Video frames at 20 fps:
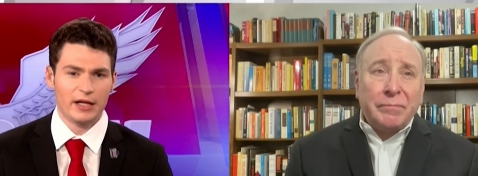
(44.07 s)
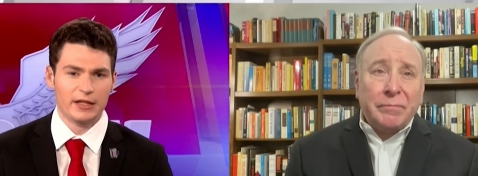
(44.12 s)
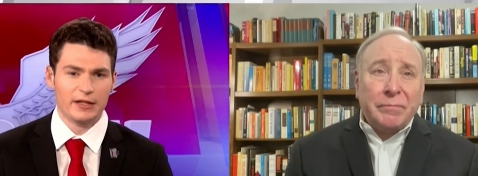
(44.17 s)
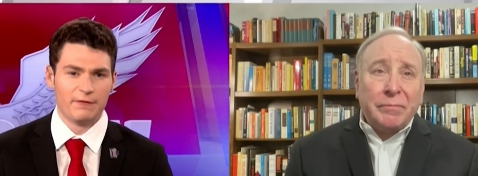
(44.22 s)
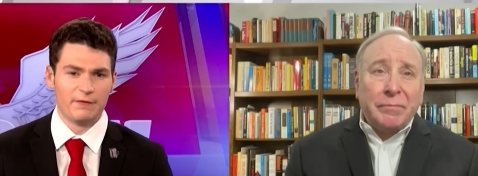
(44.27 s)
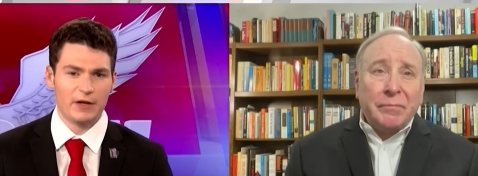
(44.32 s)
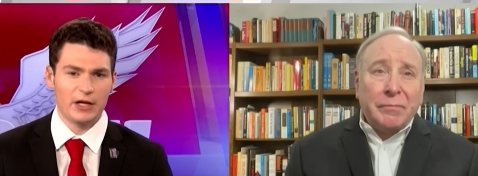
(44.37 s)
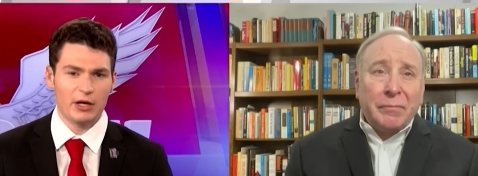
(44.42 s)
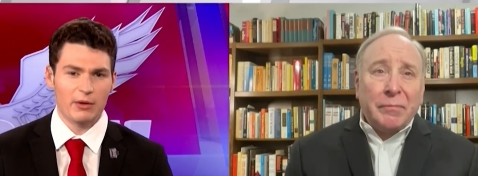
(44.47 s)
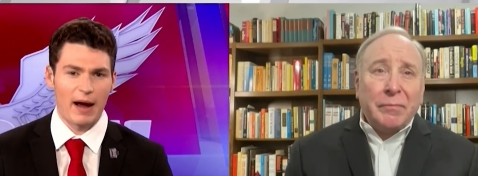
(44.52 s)

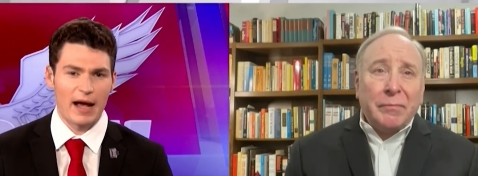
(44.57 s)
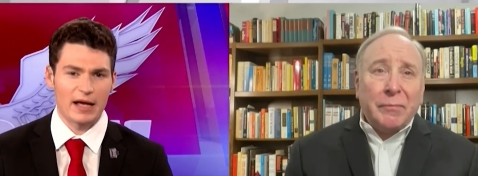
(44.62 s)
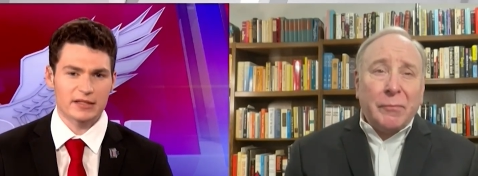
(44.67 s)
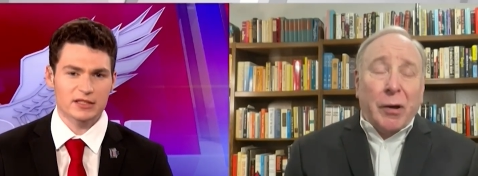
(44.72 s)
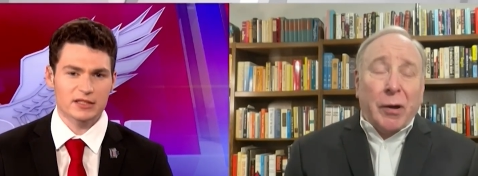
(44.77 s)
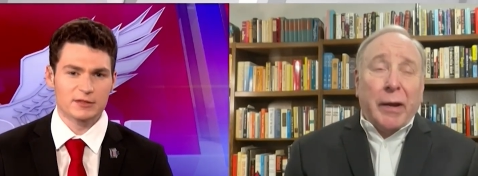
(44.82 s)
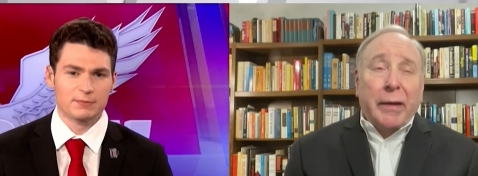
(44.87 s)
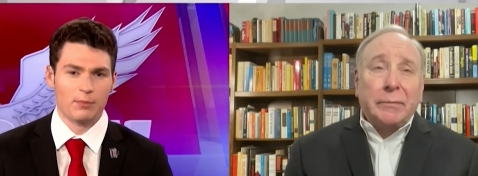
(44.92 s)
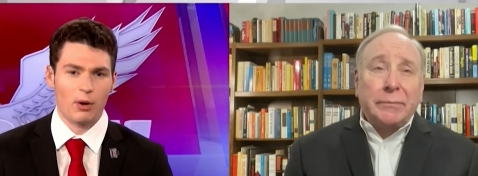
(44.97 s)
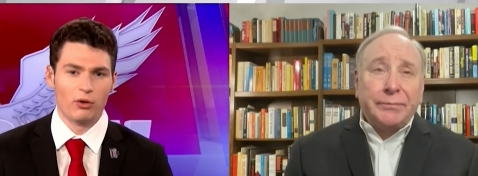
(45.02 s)
Speaker 1: The video
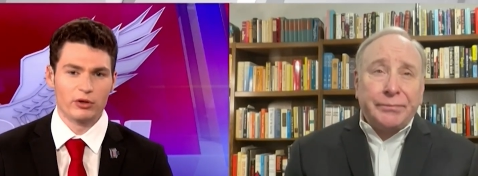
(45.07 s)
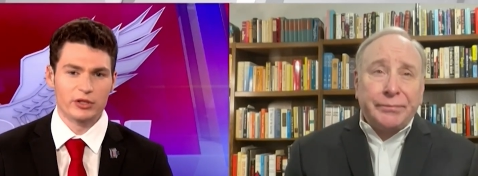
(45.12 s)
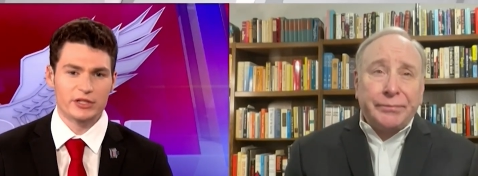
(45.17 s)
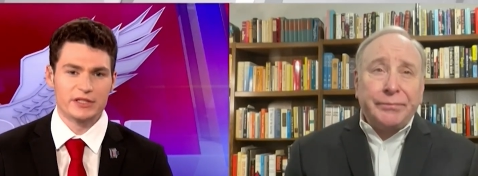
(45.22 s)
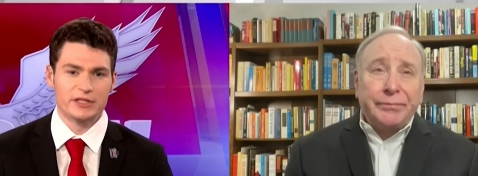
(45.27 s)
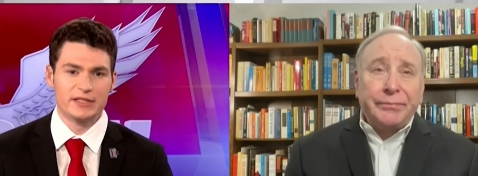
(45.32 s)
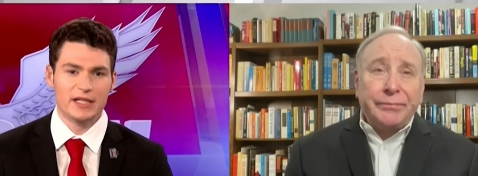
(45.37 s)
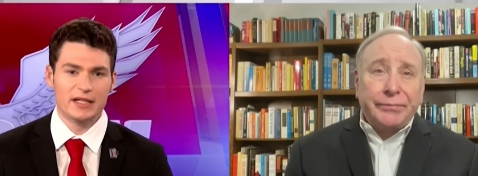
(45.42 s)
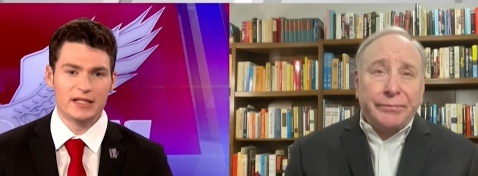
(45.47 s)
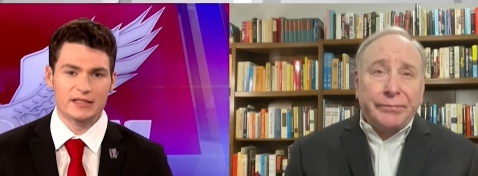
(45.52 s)
asks Polish
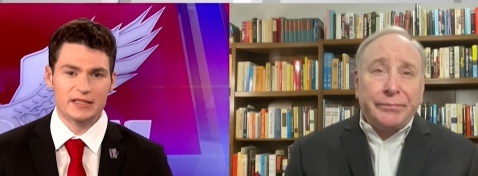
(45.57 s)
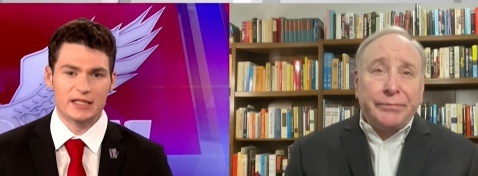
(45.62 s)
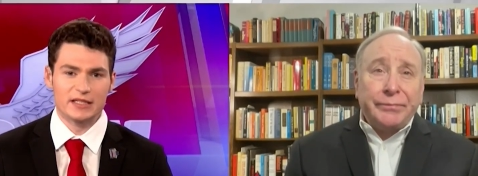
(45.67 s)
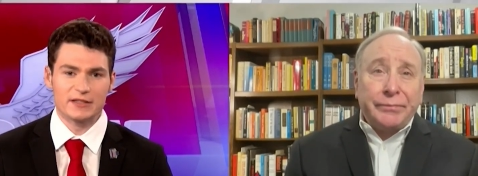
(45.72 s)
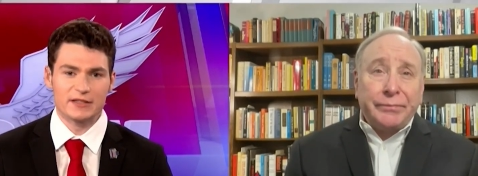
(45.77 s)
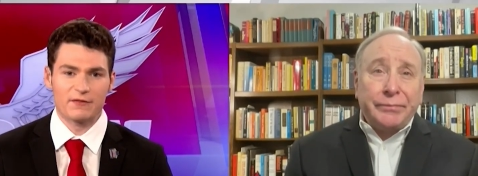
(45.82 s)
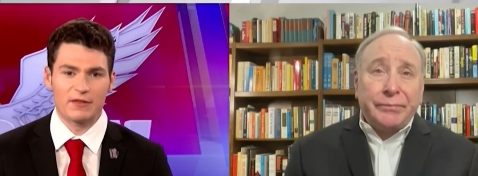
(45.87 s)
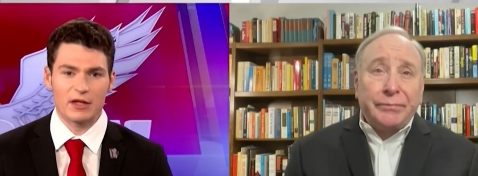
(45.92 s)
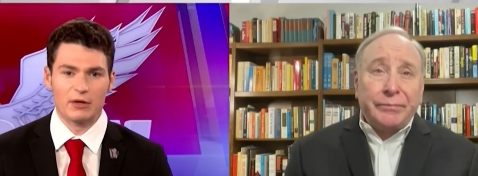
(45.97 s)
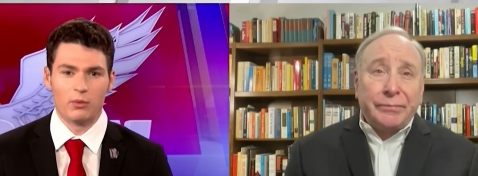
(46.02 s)

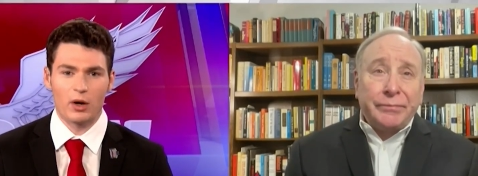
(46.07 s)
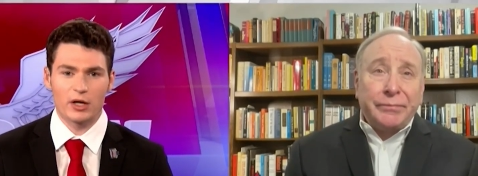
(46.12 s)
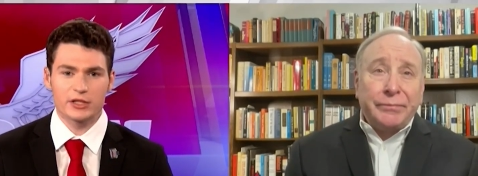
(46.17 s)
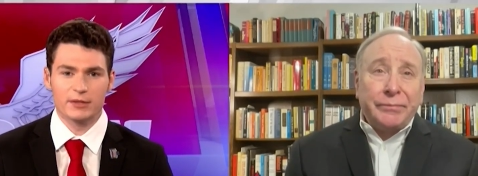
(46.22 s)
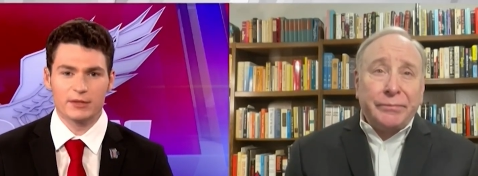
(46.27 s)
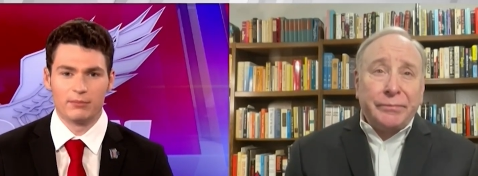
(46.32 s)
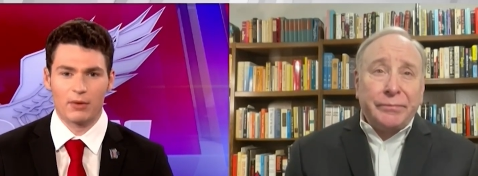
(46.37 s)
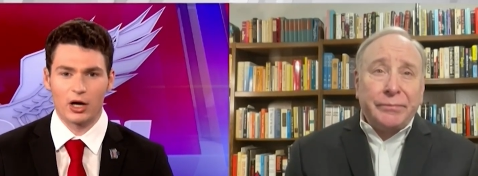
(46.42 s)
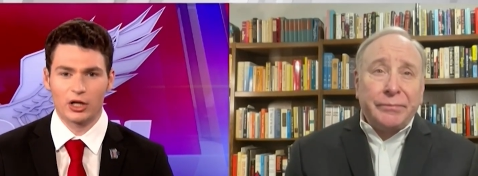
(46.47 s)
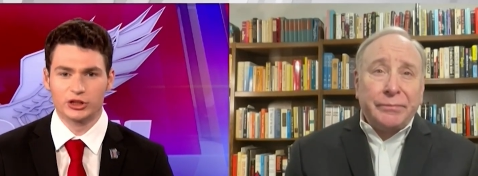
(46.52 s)
citizens if they want
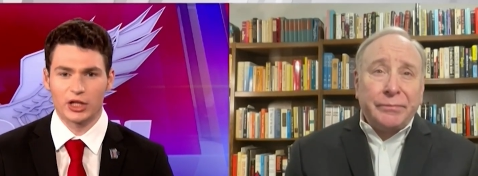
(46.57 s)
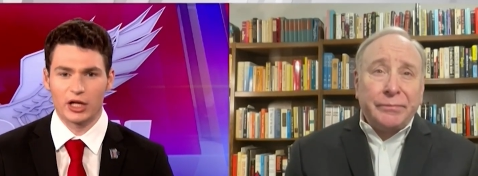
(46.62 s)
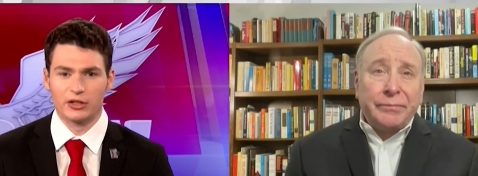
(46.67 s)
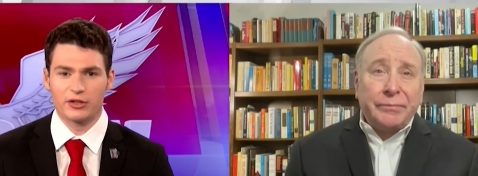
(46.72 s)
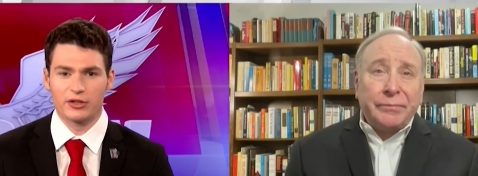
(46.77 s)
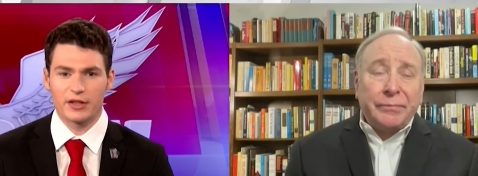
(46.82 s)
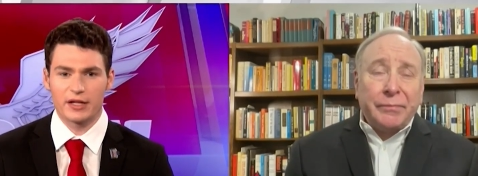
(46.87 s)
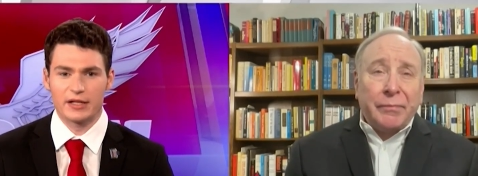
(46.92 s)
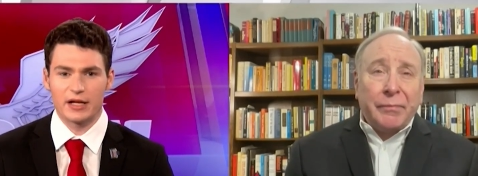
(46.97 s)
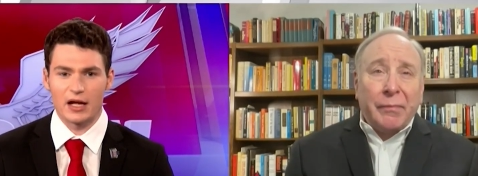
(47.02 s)
to march
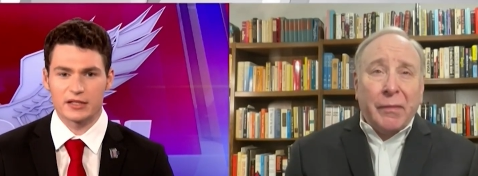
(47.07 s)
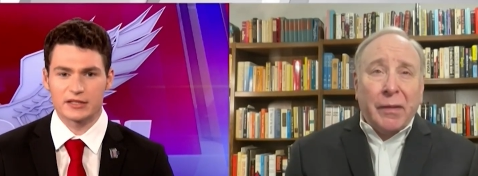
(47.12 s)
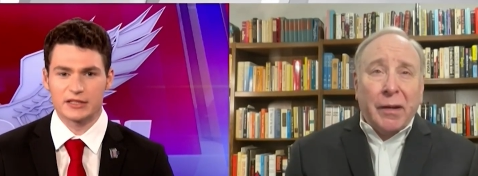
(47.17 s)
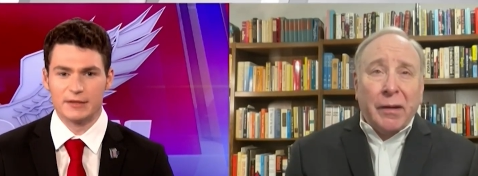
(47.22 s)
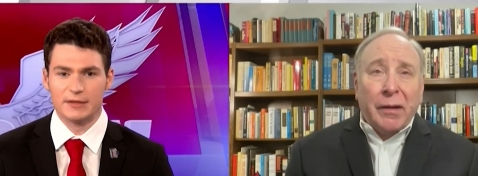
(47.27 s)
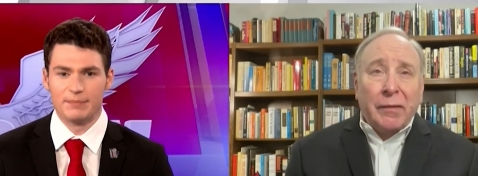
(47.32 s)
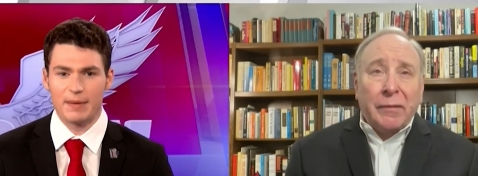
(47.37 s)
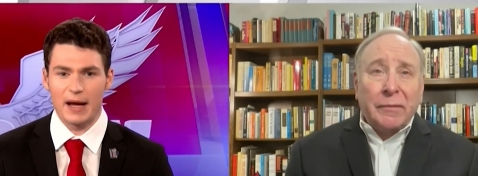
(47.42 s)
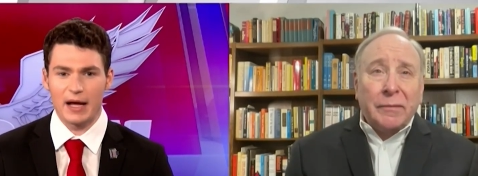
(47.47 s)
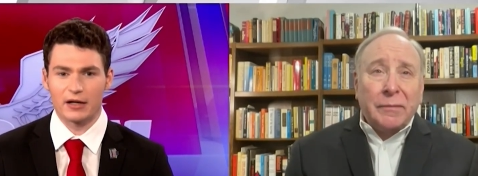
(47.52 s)
under the
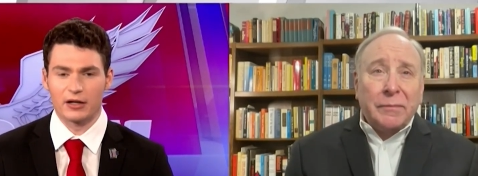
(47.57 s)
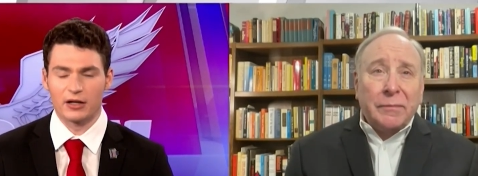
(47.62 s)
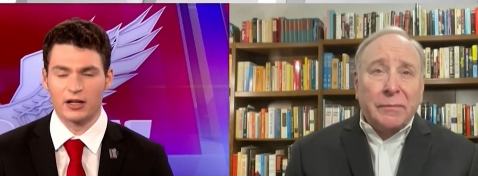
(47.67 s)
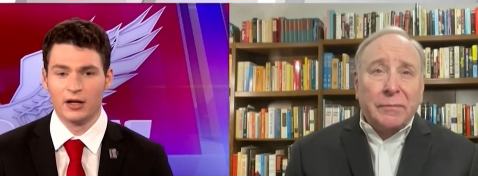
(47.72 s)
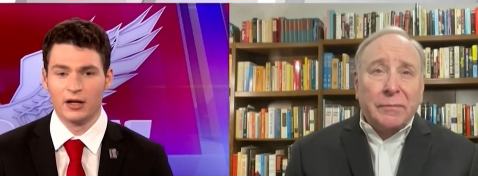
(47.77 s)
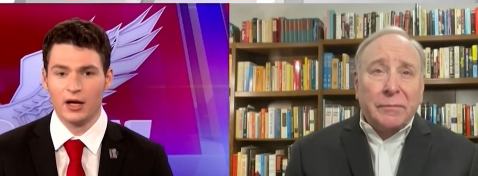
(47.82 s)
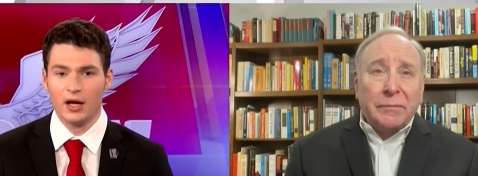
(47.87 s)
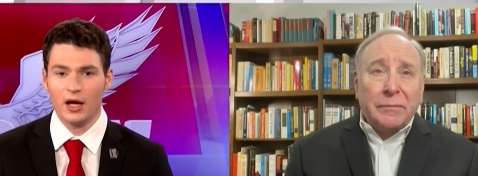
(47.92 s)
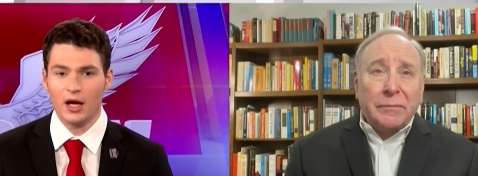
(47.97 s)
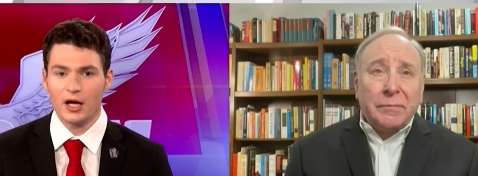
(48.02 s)
Nazi banner,